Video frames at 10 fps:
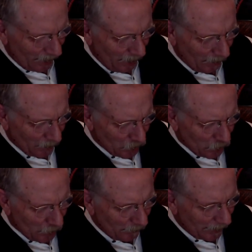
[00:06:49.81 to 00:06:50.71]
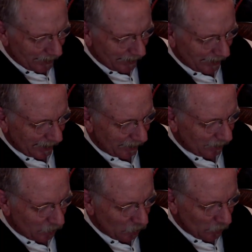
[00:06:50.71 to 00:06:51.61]
In June of
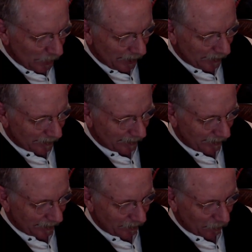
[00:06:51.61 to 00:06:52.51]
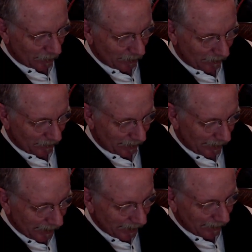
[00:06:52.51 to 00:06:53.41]
1882, Heath gets arrested
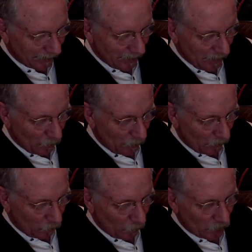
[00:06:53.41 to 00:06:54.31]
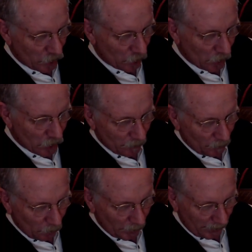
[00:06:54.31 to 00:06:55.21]
again with one Georgia
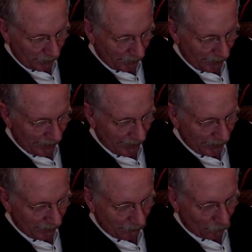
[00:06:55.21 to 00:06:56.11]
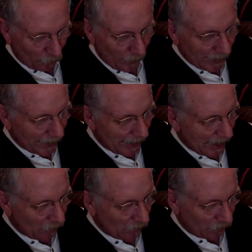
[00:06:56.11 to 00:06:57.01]
Morgan and for running a
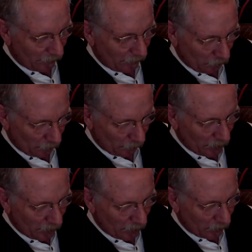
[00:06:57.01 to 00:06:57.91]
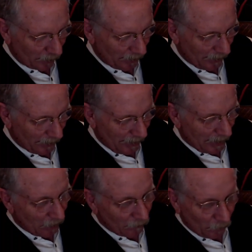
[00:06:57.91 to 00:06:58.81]
house of ill repute.
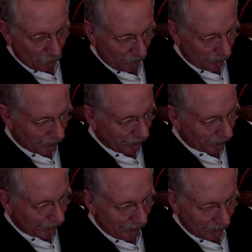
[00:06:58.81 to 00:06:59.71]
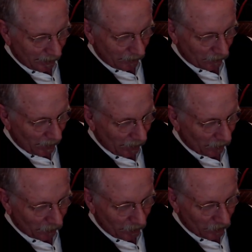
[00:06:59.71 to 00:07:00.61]
However, once again, Lady Luck
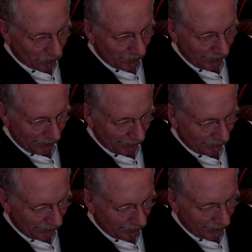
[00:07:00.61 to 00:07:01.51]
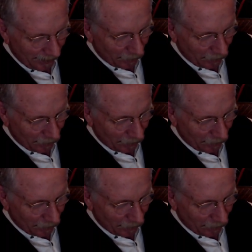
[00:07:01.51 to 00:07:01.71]
smiles on John Heath, and in